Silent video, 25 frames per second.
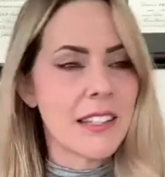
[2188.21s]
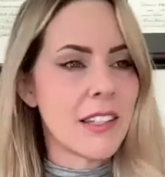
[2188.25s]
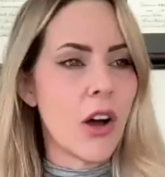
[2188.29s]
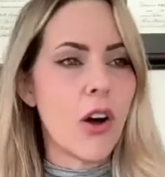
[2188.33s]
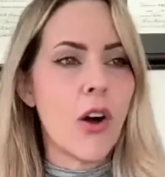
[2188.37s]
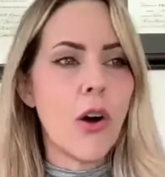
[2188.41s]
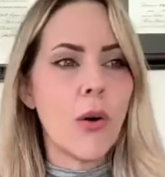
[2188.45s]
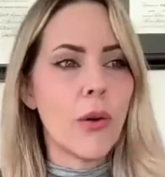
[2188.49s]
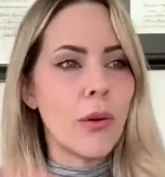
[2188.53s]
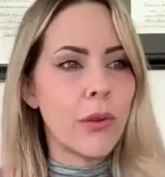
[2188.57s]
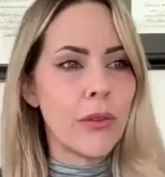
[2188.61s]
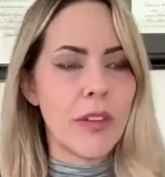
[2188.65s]
The
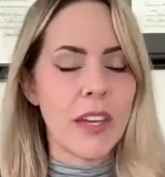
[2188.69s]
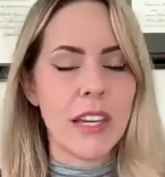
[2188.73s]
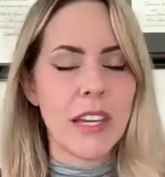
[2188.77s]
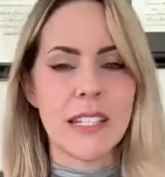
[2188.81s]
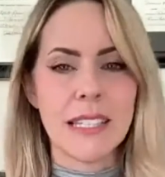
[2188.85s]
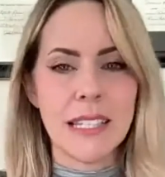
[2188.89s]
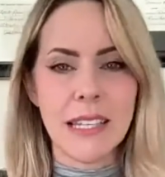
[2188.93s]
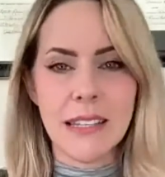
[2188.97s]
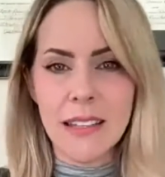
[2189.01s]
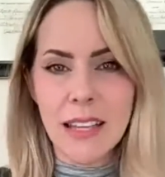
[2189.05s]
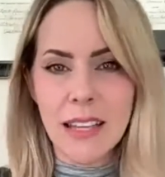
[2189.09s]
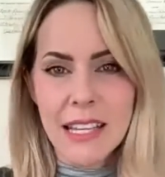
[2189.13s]
whole thing
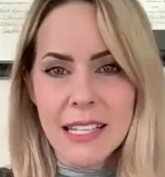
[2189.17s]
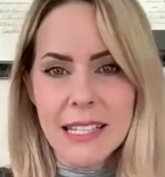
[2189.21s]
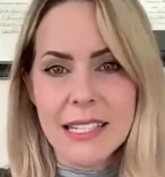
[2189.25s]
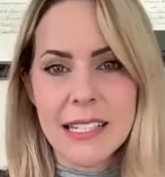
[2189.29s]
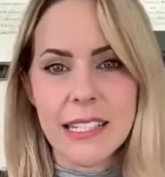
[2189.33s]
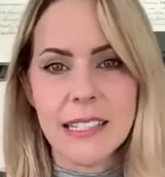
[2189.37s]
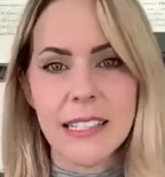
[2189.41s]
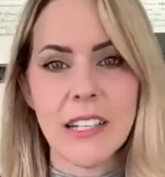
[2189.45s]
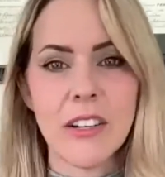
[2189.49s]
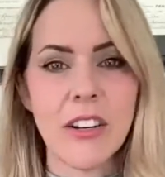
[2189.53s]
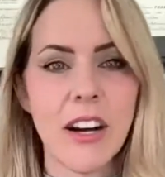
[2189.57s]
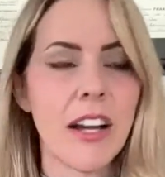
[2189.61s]
is
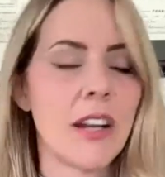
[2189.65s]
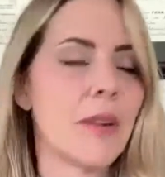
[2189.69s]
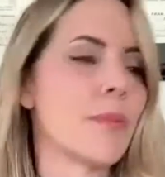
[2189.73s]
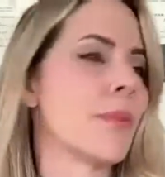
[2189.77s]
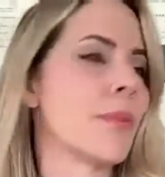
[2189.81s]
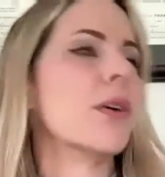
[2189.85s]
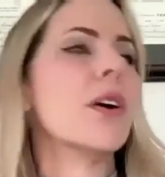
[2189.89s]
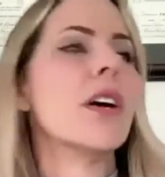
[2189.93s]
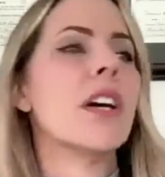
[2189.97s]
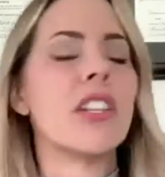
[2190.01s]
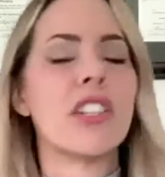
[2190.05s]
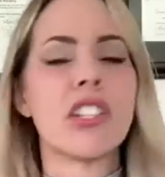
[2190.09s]
instantly
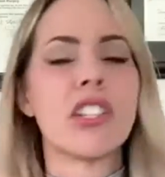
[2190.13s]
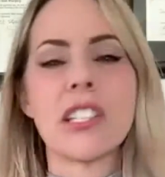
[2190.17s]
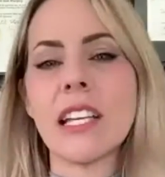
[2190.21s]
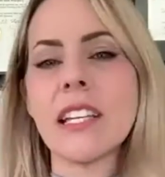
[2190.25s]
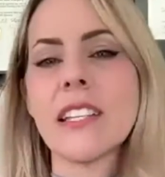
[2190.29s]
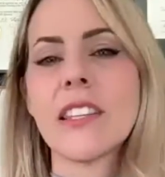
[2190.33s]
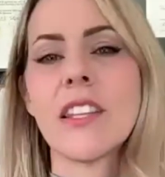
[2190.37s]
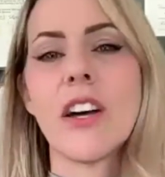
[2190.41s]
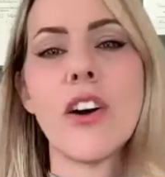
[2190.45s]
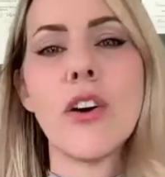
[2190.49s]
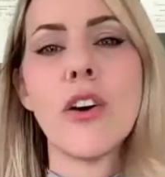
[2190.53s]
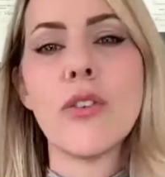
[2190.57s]
groundable, just
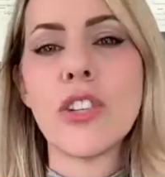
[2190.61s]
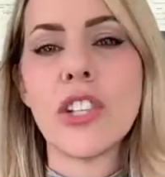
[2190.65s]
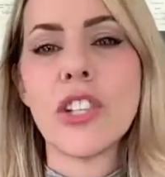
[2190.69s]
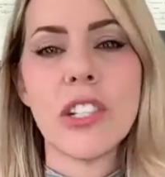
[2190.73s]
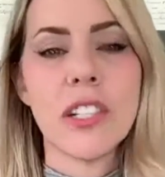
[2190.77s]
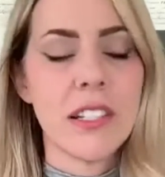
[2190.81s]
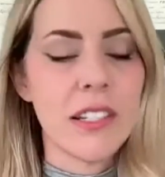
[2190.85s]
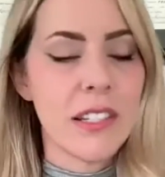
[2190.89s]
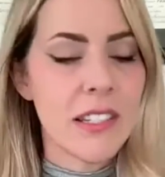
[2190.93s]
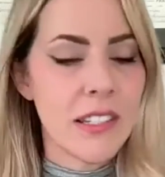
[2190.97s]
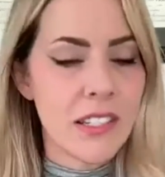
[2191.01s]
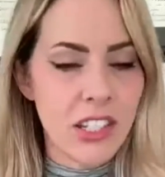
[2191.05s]
like the
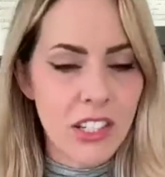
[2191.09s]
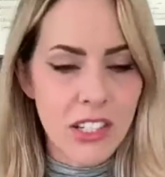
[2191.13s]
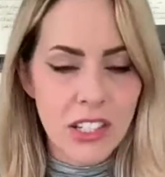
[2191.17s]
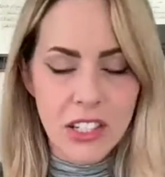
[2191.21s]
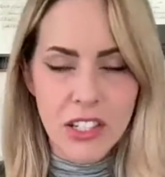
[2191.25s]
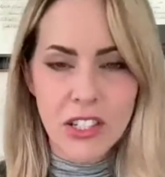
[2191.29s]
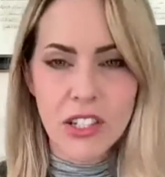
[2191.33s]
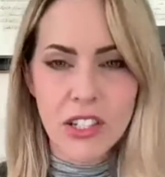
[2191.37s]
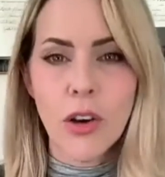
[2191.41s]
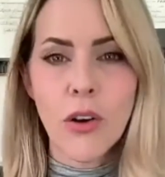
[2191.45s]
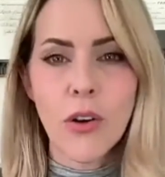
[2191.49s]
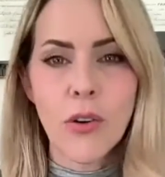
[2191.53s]
ocean is
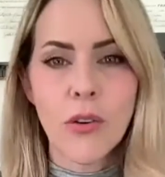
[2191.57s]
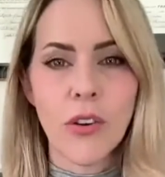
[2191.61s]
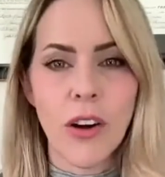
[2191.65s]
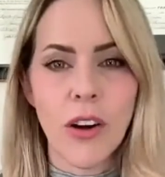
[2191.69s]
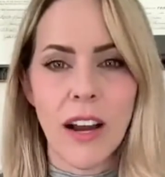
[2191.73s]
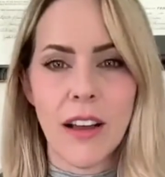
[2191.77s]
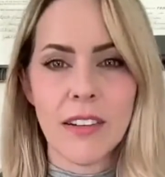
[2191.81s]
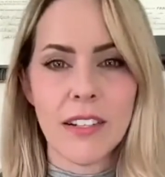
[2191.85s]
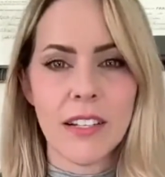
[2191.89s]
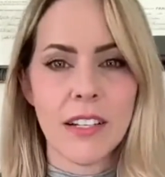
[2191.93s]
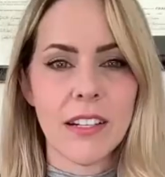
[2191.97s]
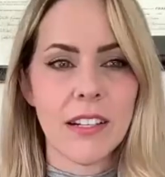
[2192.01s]
just so
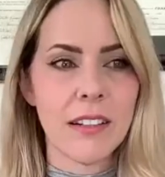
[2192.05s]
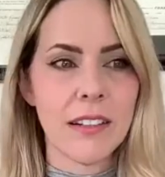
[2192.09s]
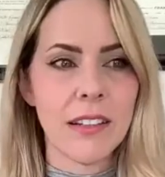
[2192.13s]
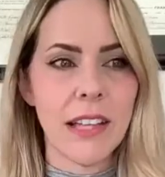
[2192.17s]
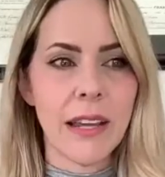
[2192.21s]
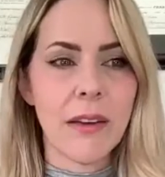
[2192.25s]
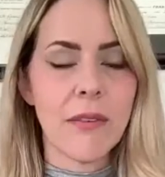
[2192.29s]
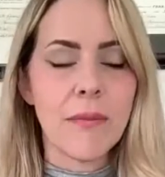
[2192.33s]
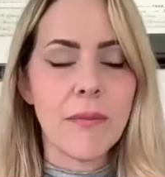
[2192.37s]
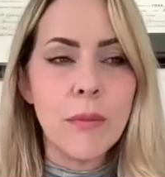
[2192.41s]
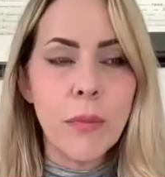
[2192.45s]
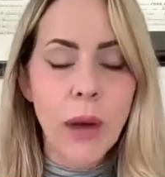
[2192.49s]
grounded.
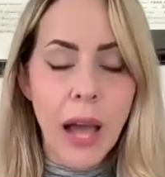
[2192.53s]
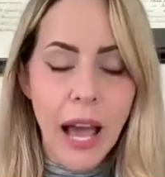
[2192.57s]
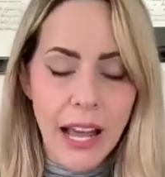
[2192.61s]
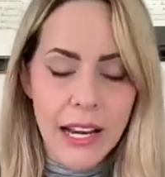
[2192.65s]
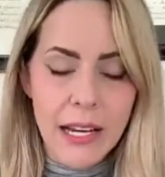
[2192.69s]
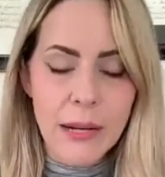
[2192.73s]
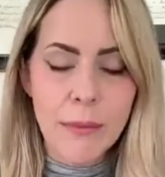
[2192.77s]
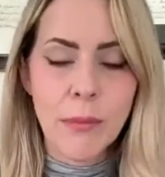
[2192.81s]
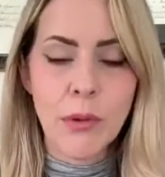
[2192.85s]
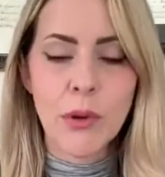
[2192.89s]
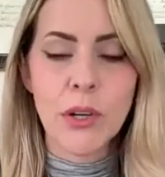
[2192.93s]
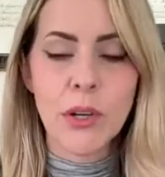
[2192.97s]
Like
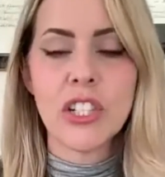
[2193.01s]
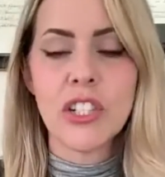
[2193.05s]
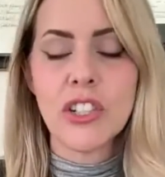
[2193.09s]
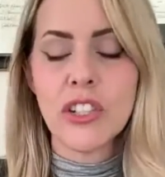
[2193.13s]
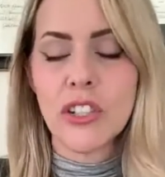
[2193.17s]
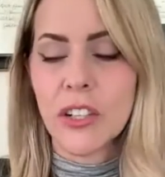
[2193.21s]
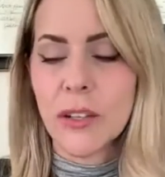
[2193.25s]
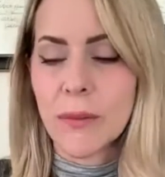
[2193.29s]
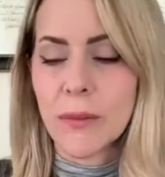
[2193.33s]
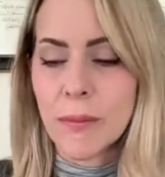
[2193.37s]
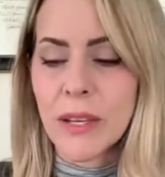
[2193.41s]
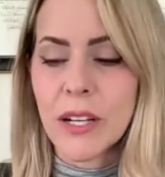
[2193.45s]
adding
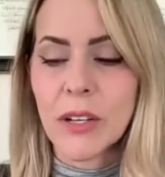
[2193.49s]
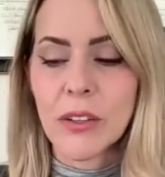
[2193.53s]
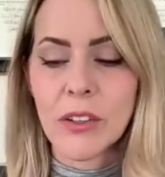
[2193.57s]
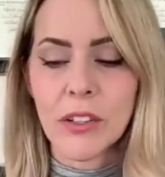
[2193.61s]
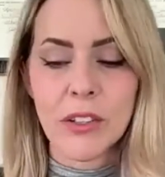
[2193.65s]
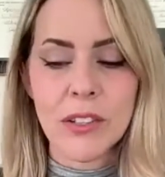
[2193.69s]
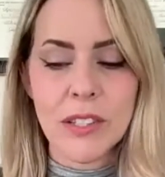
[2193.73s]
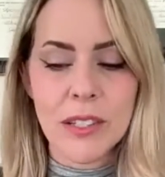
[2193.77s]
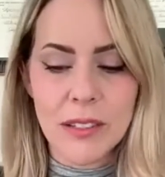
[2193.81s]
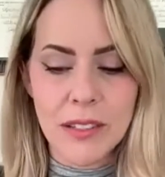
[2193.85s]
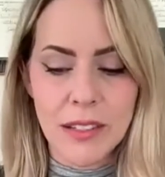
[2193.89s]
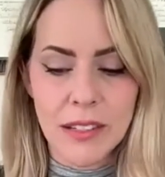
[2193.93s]
moisture and
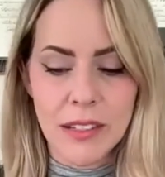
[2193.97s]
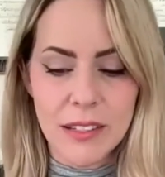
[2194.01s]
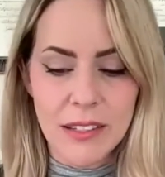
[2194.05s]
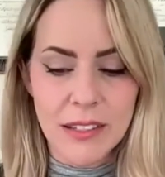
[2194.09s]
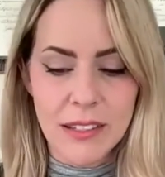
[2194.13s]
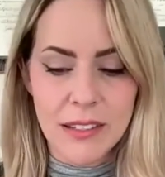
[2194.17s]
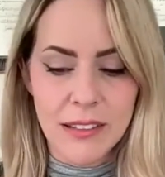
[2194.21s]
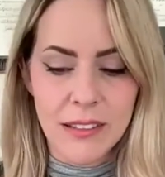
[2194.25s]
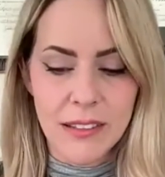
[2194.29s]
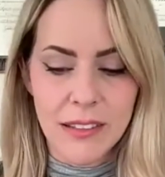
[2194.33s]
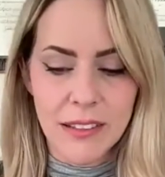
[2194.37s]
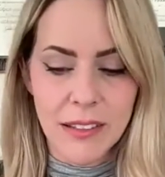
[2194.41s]
minerals
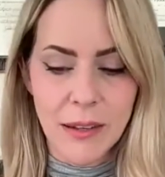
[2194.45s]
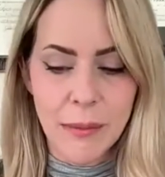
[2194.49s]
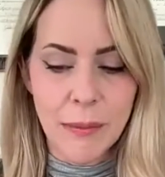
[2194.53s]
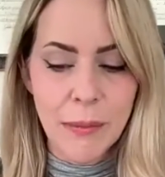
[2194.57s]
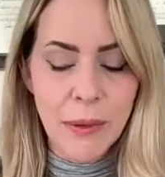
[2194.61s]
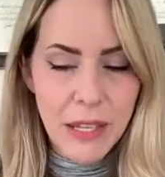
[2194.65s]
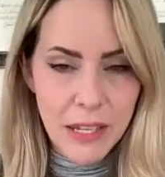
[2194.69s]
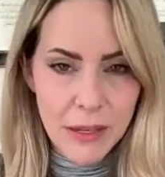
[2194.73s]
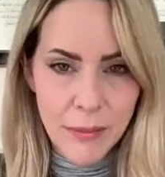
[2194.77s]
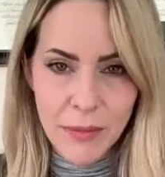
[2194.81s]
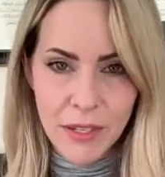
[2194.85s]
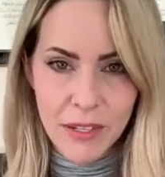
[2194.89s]
is the
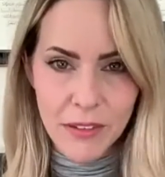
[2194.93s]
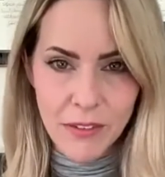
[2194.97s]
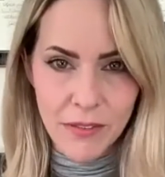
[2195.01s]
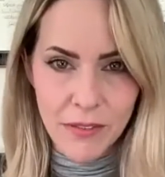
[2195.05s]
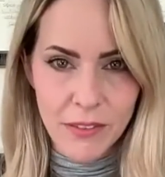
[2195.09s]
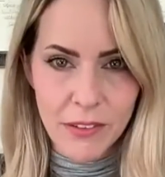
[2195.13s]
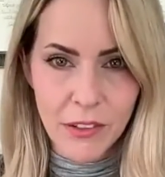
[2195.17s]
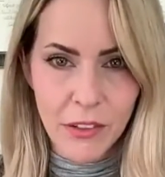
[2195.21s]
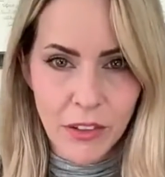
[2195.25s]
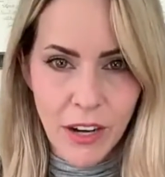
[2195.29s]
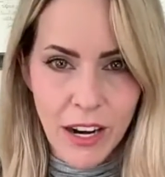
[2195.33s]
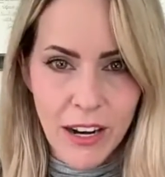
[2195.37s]
epitome of
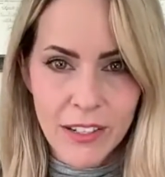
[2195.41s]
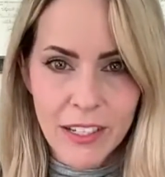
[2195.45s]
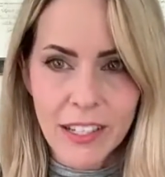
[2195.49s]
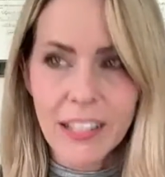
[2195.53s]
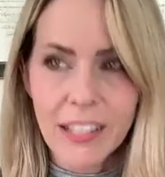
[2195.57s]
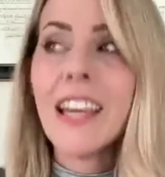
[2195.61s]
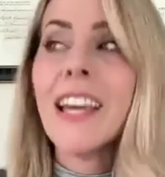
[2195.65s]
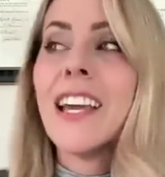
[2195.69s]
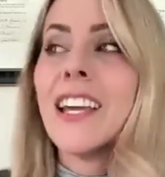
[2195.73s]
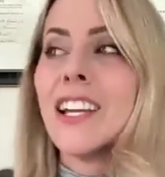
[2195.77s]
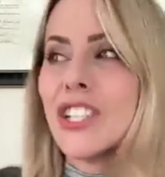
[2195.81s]
grounding.